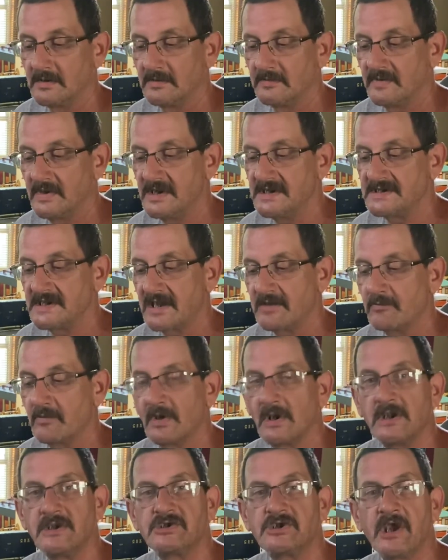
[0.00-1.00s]
these ain't
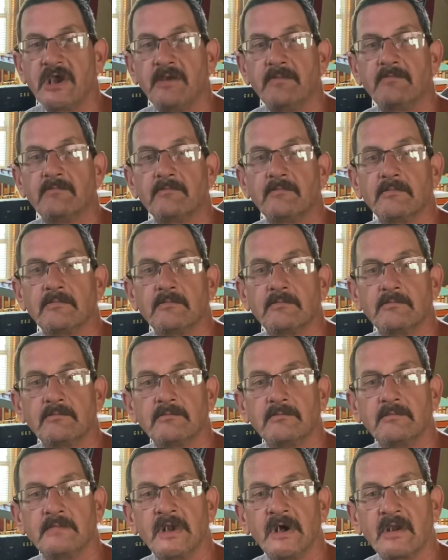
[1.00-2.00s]
really cheap.
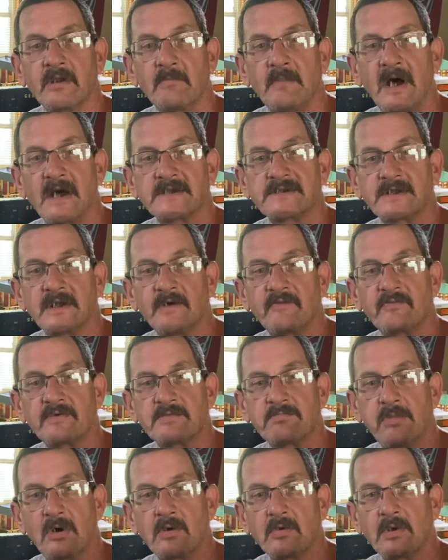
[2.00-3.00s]
None of my stuff was
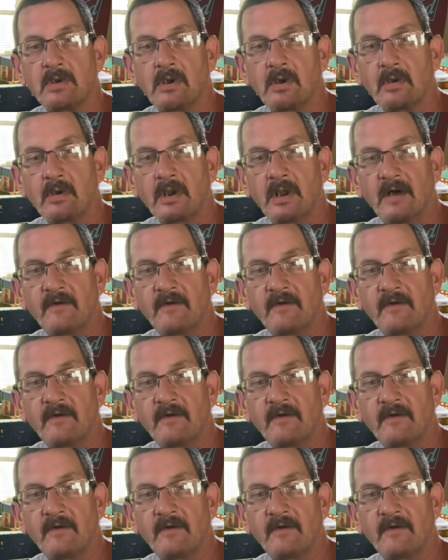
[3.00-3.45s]
spoken on it.